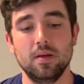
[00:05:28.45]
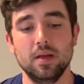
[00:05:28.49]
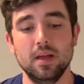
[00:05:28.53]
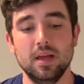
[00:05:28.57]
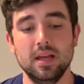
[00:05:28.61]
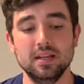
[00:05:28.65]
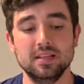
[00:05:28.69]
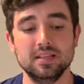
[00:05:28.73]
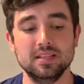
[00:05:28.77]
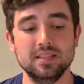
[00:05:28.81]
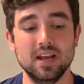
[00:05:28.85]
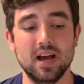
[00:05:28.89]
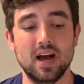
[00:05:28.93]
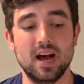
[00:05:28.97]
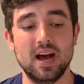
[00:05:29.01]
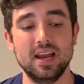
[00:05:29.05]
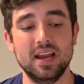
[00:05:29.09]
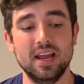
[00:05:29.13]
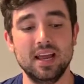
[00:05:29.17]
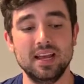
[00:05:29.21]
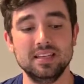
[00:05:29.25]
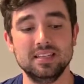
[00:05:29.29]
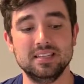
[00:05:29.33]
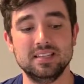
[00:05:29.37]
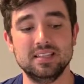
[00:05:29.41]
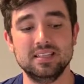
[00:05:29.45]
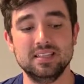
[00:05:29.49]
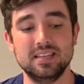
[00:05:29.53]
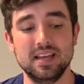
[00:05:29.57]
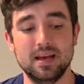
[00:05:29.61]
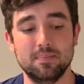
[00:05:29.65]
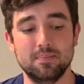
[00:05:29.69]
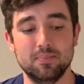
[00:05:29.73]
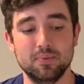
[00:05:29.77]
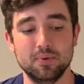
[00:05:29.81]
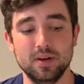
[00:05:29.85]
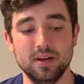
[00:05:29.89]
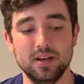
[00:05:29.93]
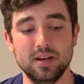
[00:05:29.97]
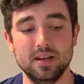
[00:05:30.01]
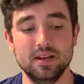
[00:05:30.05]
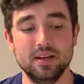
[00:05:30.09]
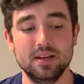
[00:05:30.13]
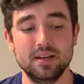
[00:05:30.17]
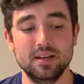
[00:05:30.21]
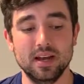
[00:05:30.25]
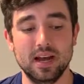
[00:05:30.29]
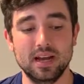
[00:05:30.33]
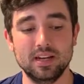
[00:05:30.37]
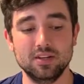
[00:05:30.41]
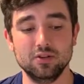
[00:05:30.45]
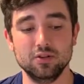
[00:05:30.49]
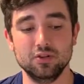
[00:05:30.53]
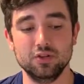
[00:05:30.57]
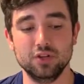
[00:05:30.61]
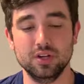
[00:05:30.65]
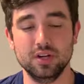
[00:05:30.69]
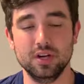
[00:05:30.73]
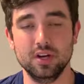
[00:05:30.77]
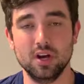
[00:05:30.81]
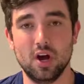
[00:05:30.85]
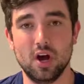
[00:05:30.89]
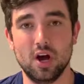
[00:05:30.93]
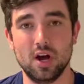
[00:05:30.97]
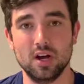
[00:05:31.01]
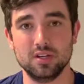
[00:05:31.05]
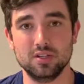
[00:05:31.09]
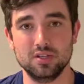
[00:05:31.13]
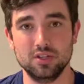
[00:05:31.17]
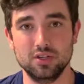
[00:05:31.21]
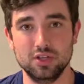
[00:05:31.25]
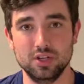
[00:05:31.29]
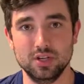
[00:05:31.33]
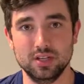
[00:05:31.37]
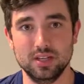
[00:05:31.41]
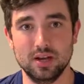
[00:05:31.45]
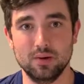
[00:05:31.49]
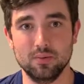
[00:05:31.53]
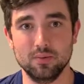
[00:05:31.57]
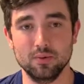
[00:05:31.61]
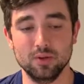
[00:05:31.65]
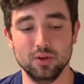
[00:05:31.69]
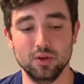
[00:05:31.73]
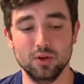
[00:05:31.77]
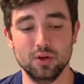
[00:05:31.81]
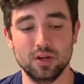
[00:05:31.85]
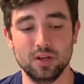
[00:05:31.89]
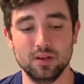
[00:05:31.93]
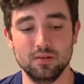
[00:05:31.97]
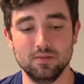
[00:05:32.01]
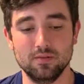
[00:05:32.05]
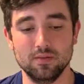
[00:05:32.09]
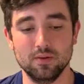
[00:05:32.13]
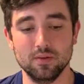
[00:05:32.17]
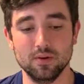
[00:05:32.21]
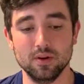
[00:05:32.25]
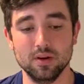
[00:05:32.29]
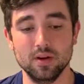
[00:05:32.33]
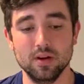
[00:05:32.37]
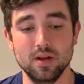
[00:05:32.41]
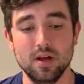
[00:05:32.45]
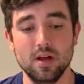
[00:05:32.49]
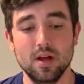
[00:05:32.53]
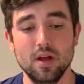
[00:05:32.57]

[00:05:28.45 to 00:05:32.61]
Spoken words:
It's not a separate nitrogen and oxygen that we're looking for.